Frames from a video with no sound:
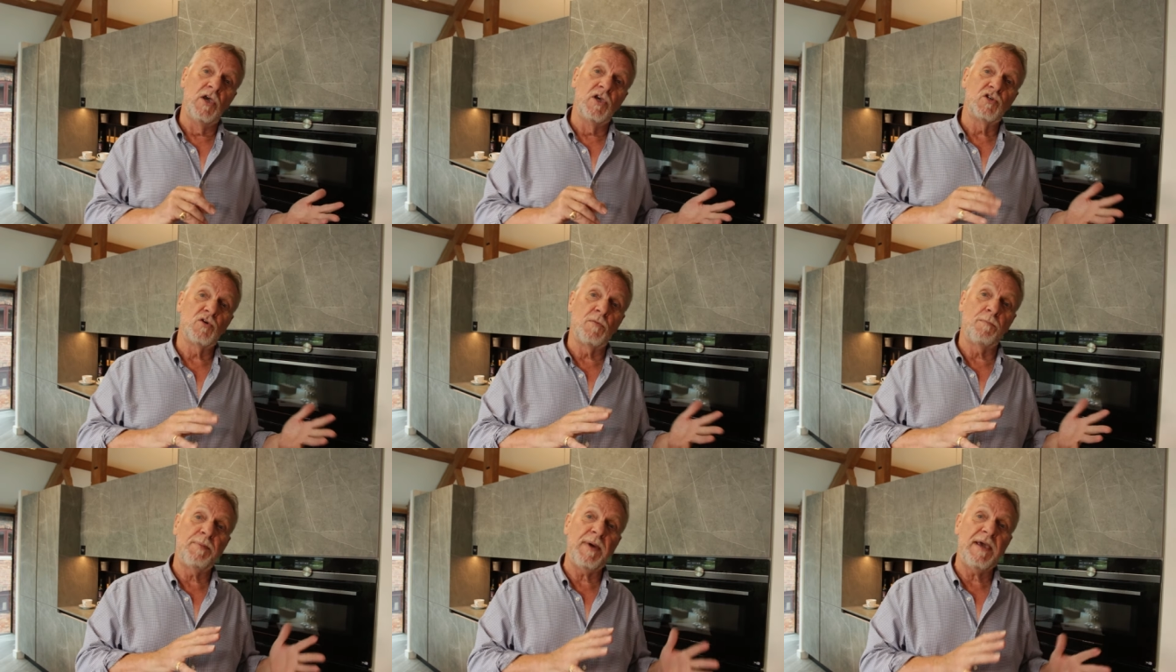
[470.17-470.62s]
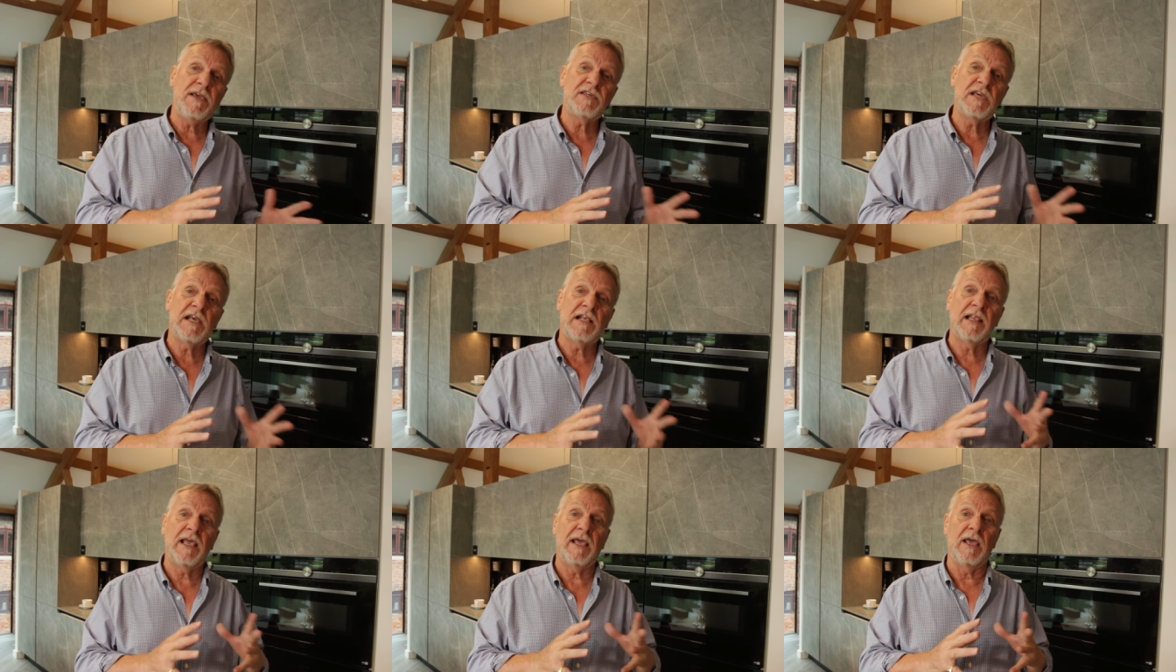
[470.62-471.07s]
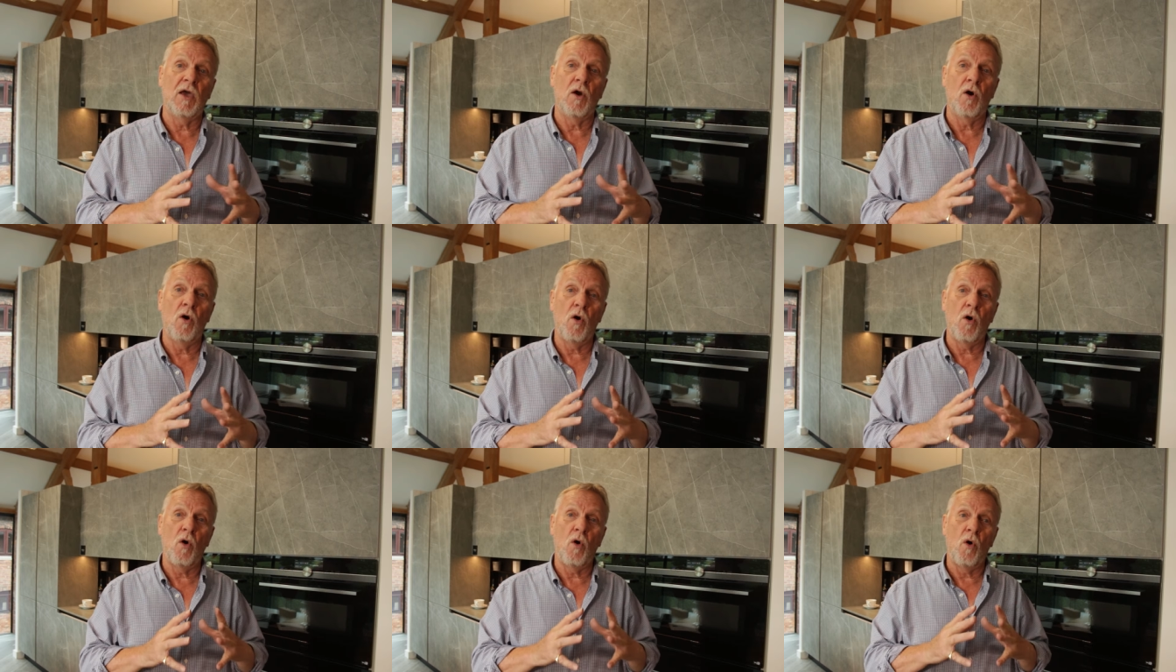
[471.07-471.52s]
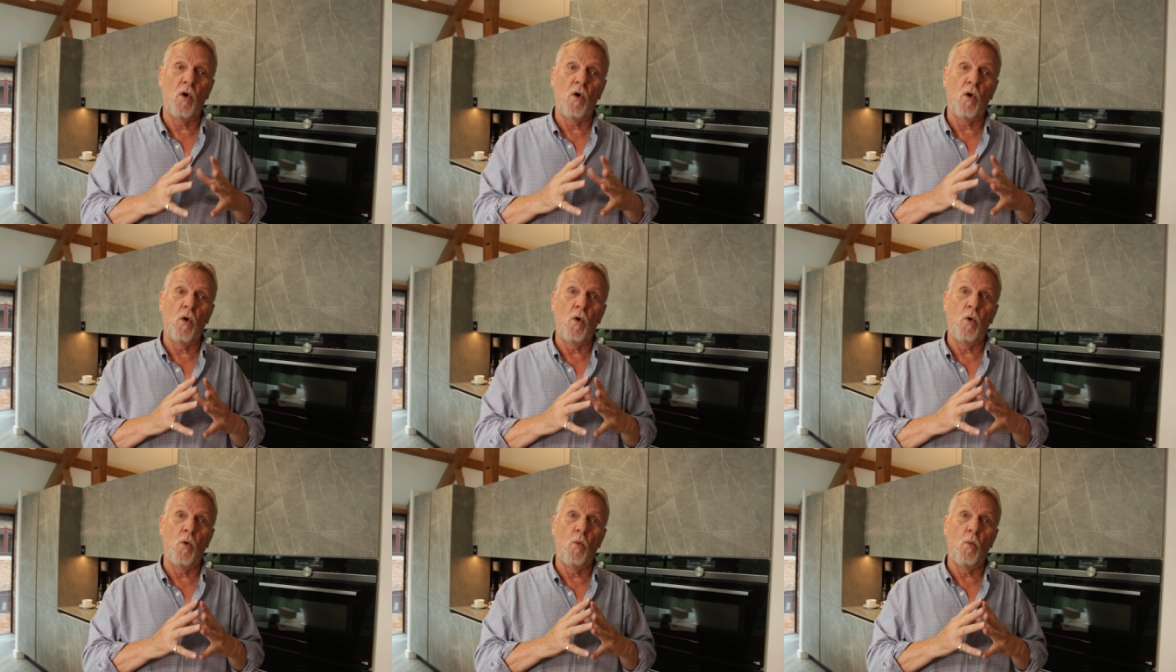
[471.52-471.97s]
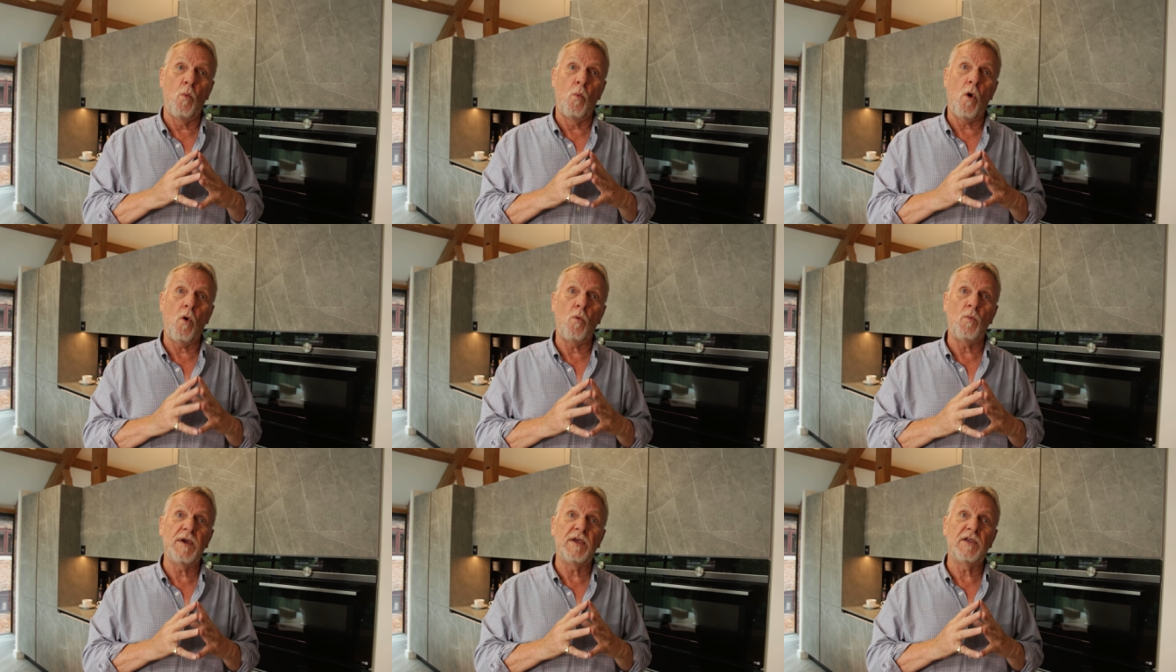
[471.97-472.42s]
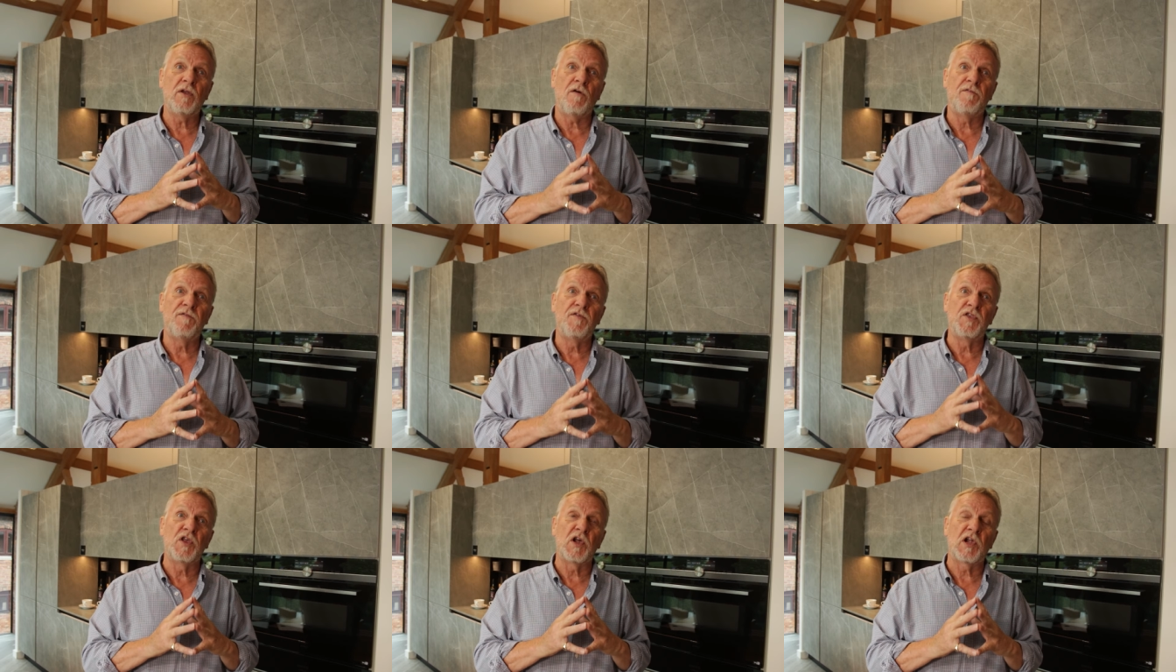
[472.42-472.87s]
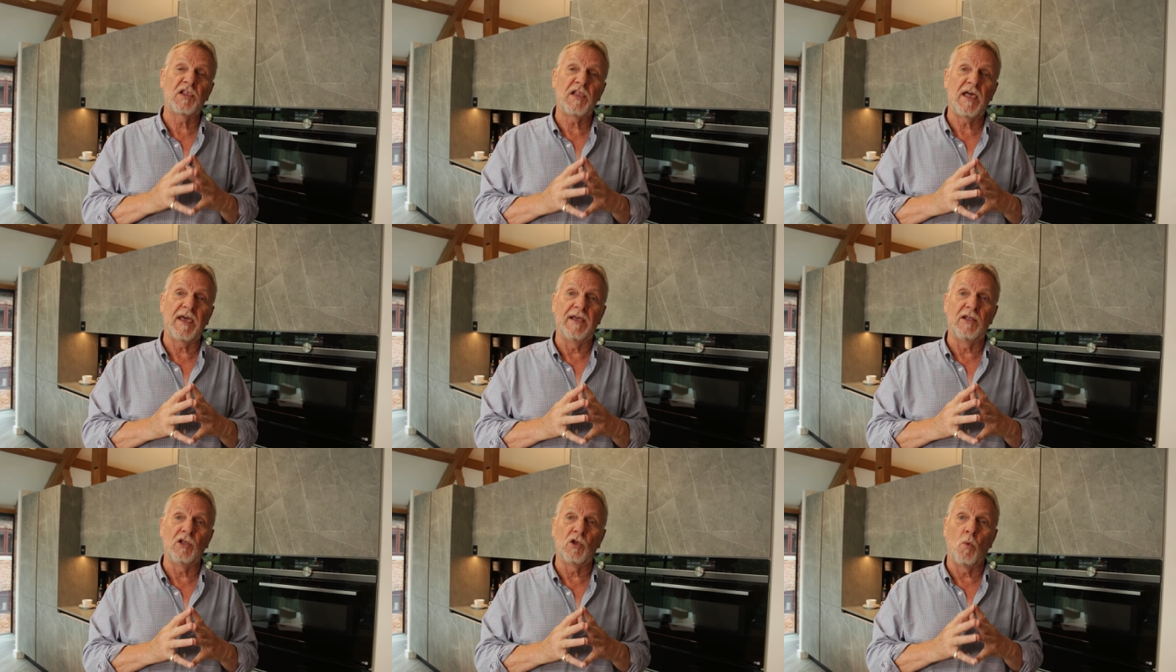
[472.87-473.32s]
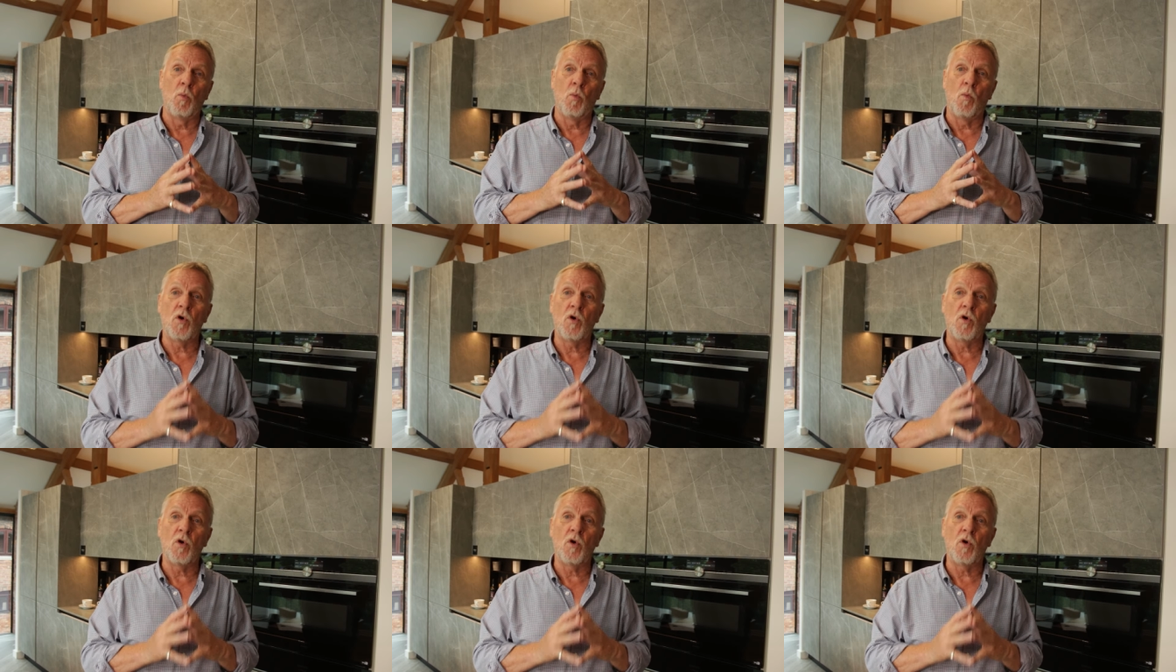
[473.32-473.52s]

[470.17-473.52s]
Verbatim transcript: So basically, what we'd offered the client